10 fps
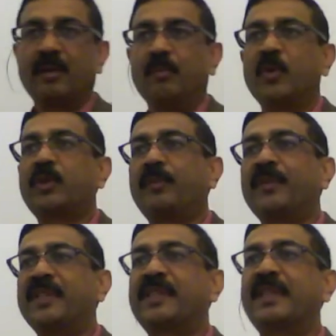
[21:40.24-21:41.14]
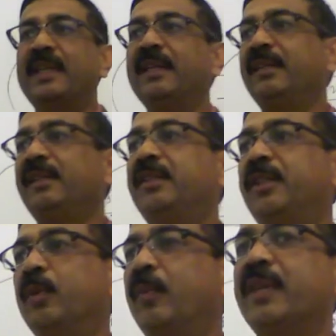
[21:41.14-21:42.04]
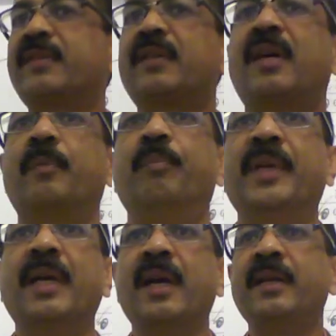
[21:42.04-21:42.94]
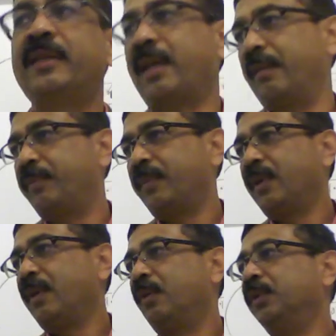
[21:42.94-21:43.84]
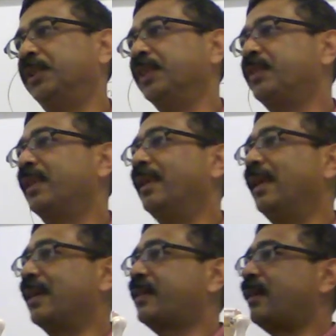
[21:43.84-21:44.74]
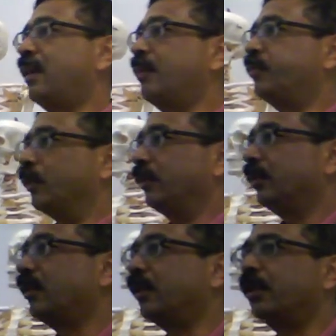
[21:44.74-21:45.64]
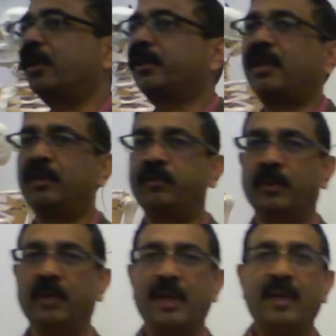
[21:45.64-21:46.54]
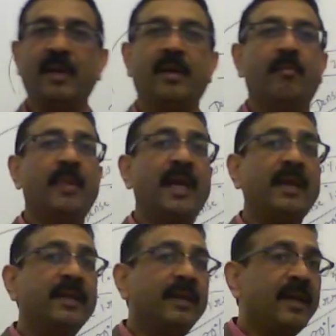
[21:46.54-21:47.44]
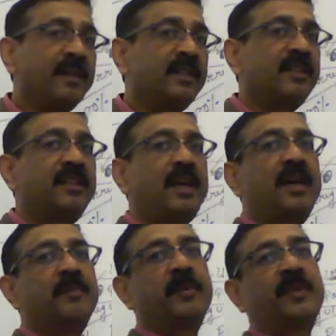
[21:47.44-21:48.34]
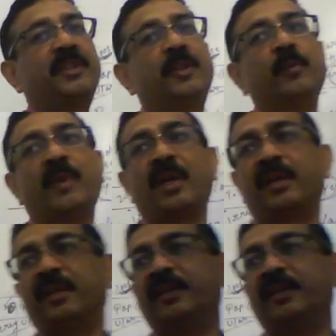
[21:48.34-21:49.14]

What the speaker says: Most of the skin tumors are benign type, which is less harmful or not harmful. Malignant type tumor